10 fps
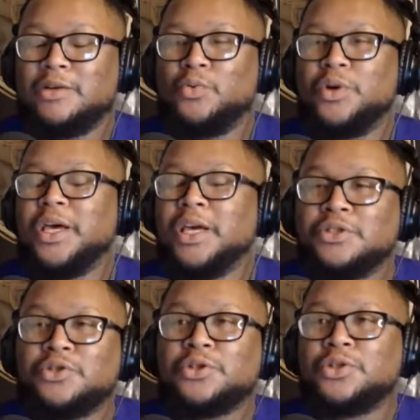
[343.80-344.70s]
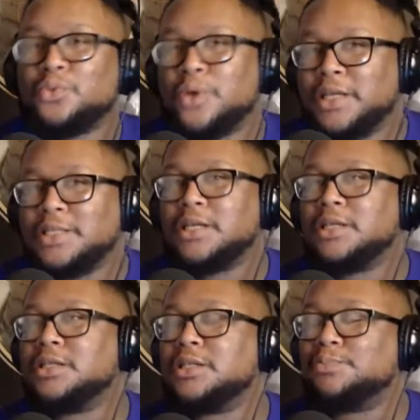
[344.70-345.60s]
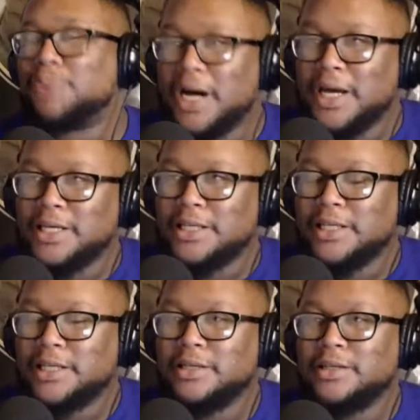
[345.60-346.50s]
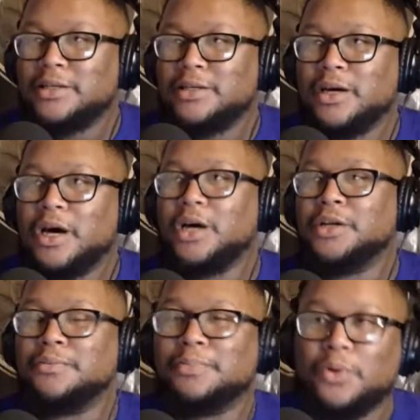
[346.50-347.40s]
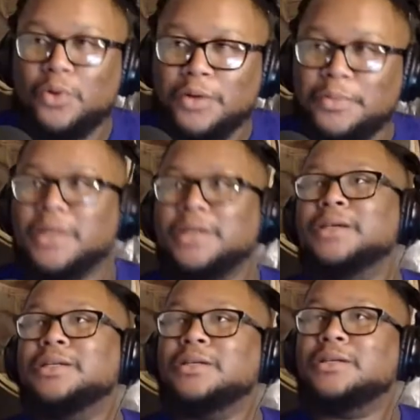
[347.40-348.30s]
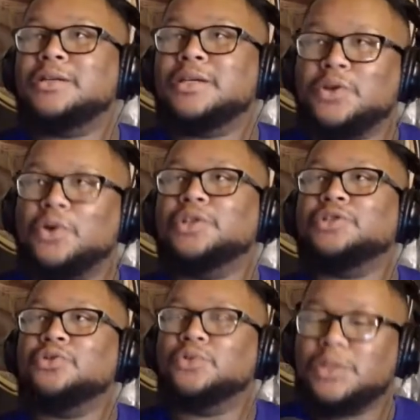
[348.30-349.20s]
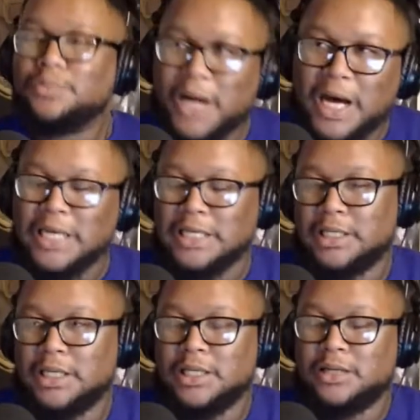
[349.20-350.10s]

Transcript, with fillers: When interest rates spike, unemployment is going to spike.